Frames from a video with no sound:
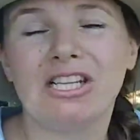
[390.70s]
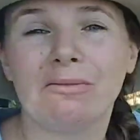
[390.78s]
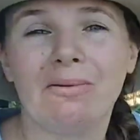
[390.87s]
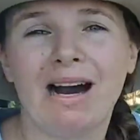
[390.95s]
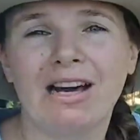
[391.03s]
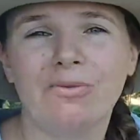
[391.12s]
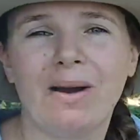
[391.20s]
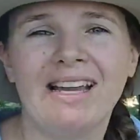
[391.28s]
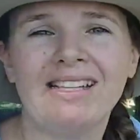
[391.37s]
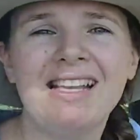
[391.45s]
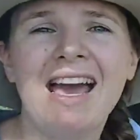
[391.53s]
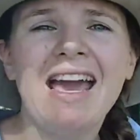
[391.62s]
in the
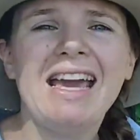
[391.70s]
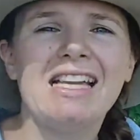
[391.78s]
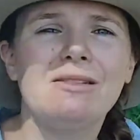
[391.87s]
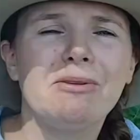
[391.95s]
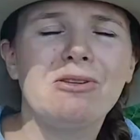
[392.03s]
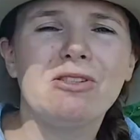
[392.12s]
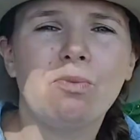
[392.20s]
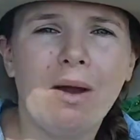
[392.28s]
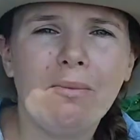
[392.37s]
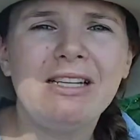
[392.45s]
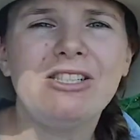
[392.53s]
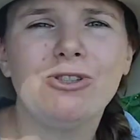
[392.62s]
pathways is because
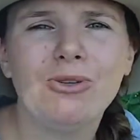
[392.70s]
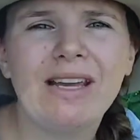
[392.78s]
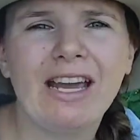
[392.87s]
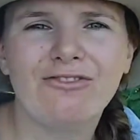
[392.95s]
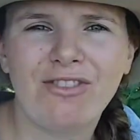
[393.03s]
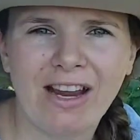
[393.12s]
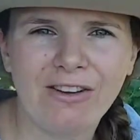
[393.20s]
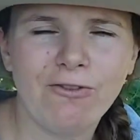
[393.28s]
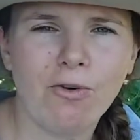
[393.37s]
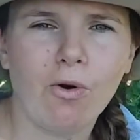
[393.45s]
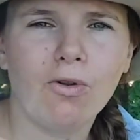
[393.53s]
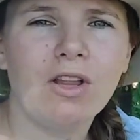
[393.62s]
when we do get
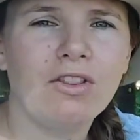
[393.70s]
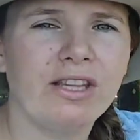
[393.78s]
rainfall,